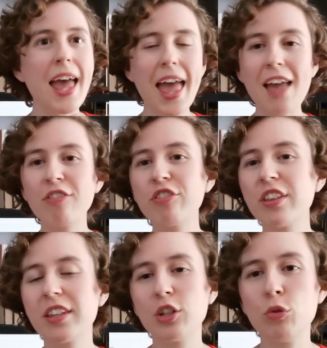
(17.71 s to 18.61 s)

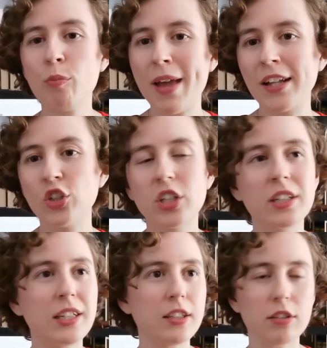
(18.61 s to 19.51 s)
everything you
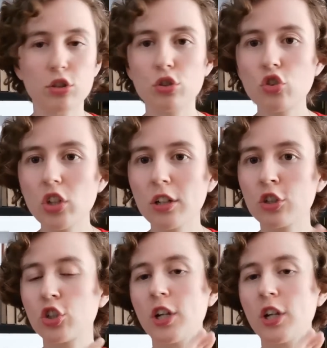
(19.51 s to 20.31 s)
mention needs a structure,